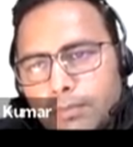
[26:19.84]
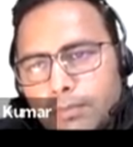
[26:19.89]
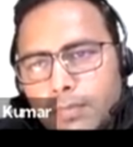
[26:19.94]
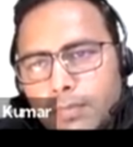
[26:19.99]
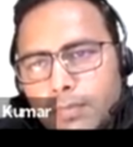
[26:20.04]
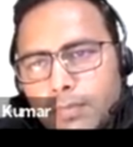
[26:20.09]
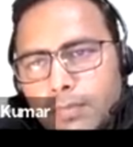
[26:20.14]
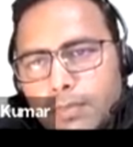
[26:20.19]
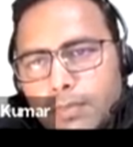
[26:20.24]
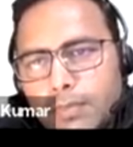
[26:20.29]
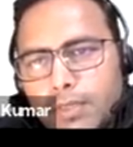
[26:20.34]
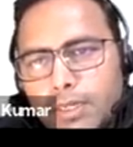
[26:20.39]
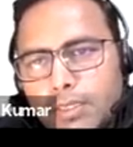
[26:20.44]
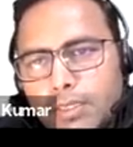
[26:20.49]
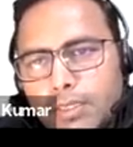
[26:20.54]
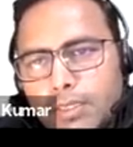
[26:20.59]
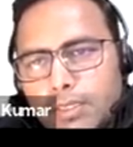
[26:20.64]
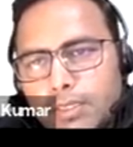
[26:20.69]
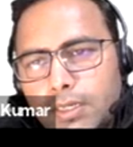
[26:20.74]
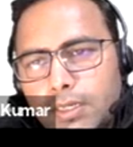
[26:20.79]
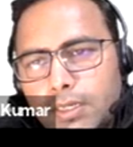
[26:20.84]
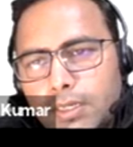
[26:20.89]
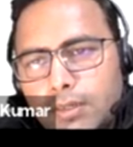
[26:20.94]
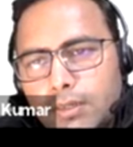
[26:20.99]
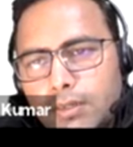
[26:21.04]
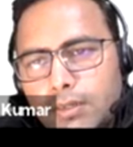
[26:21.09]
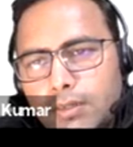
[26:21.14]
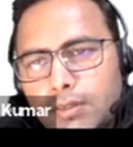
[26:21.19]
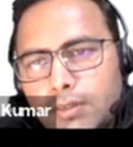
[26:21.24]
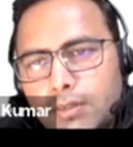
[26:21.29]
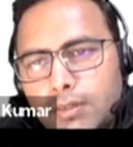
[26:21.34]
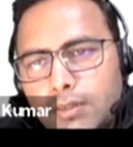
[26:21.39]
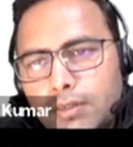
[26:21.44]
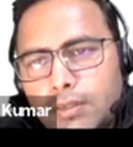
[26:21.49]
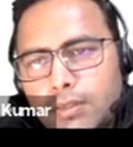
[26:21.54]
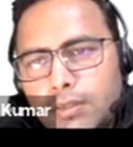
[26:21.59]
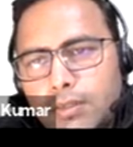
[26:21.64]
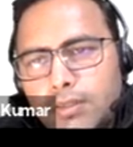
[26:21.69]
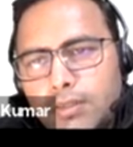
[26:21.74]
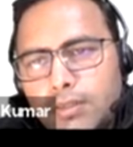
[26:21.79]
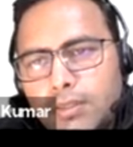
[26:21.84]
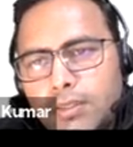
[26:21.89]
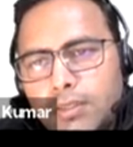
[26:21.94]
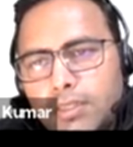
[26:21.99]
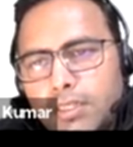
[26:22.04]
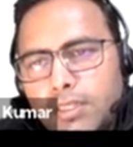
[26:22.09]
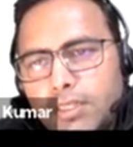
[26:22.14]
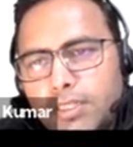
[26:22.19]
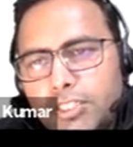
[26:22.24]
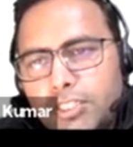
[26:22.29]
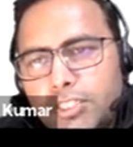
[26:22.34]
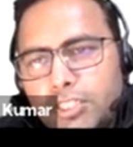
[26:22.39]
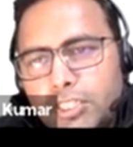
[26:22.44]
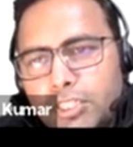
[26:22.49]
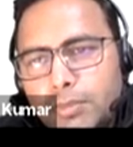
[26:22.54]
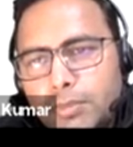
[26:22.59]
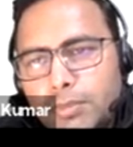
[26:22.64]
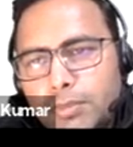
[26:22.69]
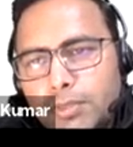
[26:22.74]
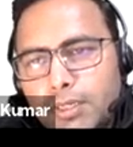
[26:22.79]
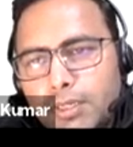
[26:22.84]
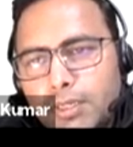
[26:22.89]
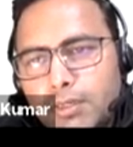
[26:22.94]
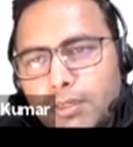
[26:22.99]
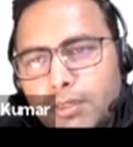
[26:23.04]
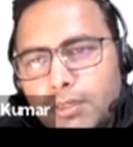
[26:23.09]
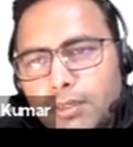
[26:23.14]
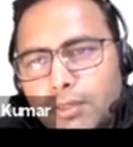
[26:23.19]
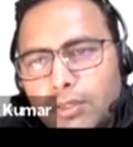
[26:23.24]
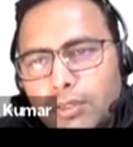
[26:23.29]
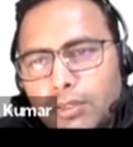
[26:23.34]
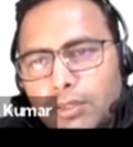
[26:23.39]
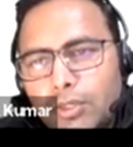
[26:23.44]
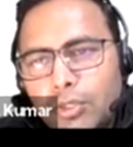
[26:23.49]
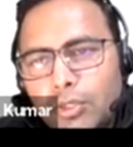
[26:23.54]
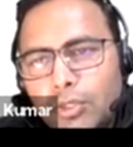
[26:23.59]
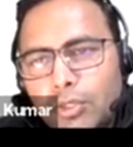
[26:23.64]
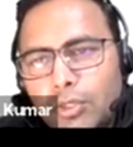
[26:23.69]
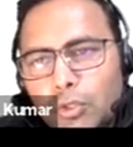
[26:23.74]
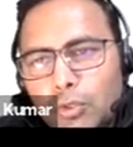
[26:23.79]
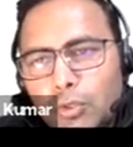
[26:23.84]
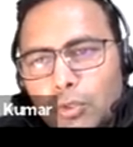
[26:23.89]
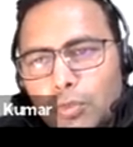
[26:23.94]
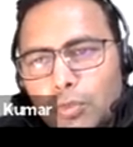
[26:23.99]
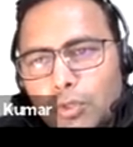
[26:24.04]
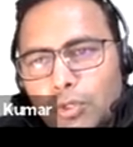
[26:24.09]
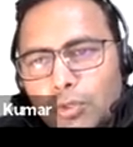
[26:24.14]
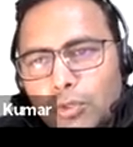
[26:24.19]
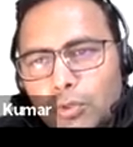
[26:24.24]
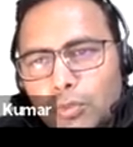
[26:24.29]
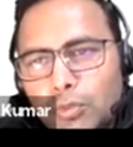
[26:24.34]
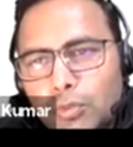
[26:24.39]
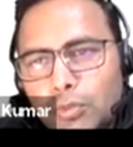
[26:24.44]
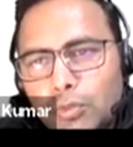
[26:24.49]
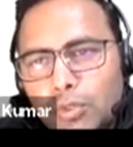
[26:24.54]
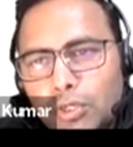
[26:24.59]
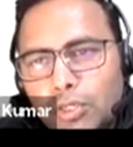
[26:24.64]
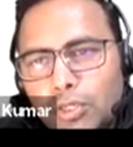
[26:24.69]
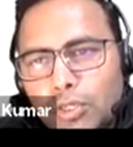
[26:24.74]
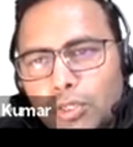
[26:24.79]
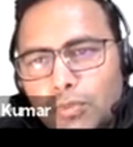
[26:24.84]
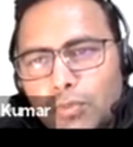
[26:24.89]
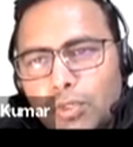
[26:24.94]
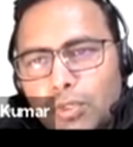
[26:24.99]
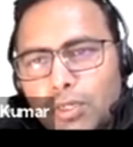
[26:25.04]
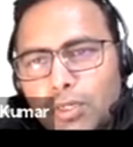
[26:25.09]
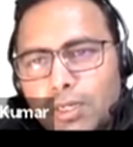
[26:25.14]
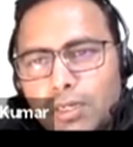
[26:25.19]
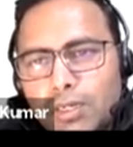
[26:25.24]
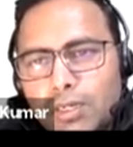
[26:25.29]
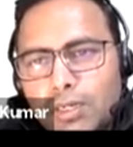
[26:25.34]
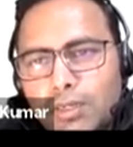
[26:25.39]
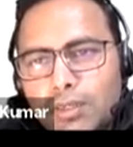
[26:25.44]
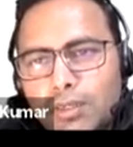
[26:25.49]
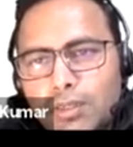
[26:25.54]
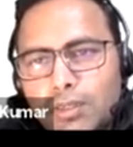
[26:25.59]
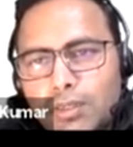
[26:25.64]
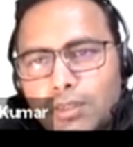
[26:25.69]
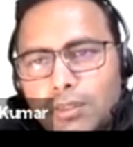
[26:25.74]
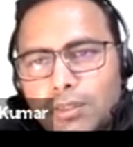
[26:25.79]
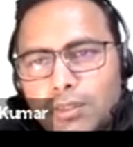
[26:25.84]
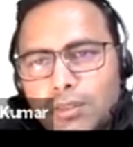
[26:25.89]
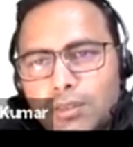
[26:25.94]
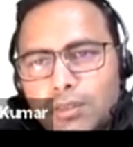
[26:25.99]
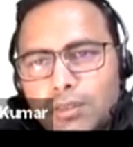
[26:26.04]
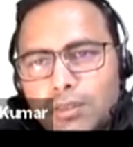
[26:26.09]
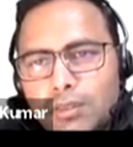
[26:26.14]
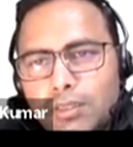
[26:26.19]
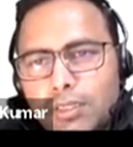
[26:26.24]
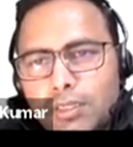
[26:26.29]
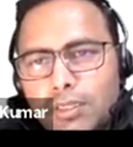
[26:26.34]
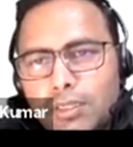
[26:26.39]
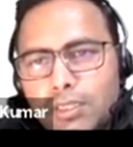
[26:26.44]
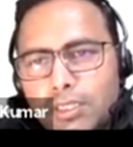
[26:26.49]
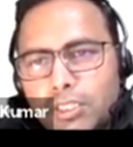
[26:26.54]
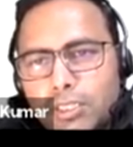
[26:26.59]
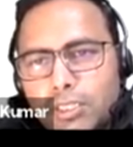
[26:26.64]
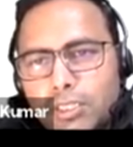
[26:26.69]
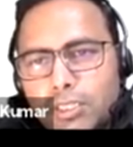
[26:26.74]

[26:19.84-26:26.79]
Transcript: That is our 3D shape, right? Cube or cuboid is what? Our 3D shape,